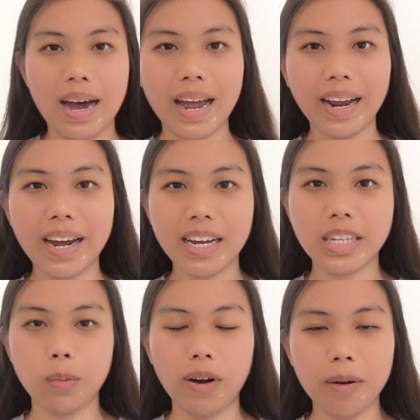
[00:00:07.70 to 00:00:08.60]
Hi
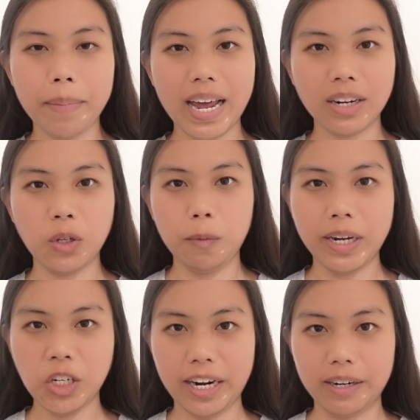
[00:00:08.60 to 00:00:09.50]
guys, welcome back to my
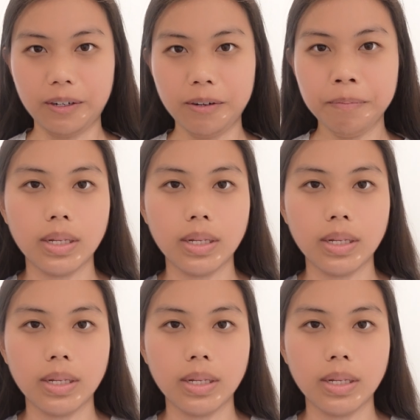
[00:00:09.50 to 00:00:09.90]
channel.